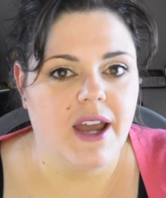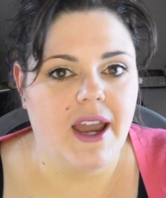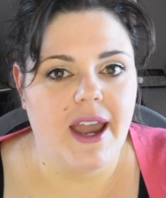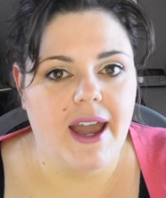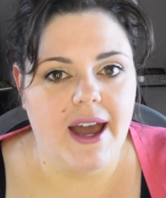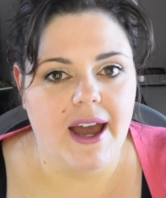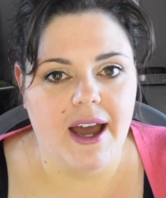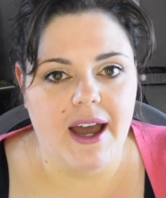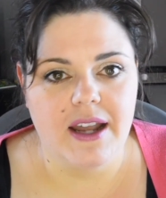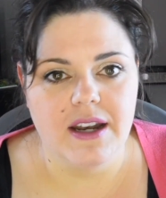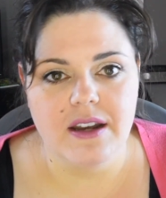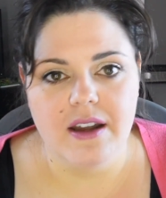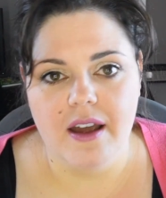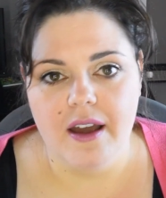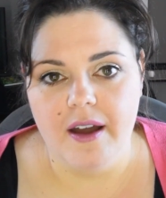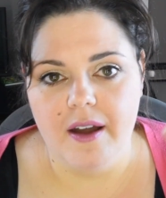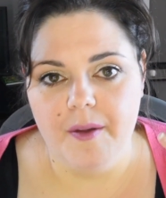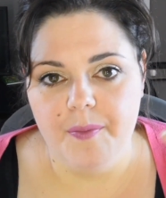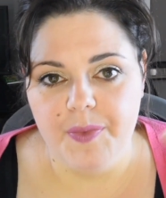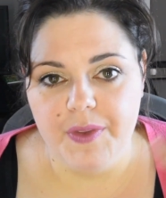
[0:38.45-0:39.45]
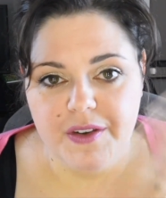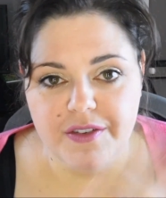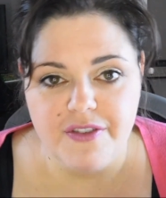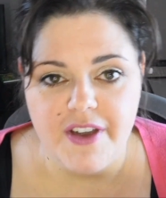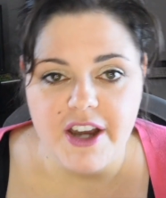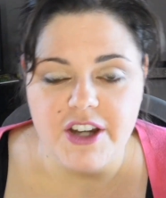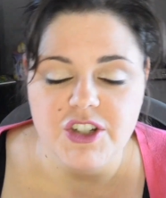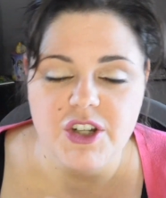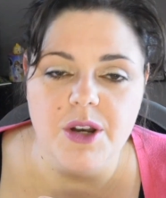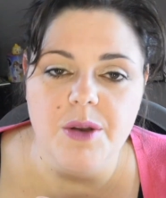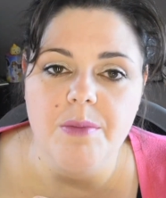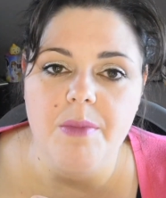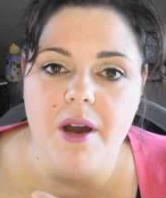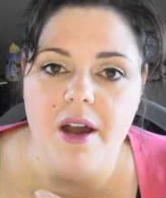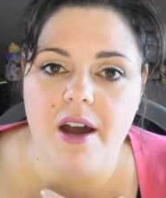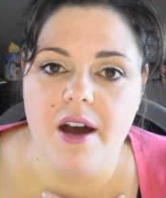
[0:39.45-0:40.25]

I had an infection in my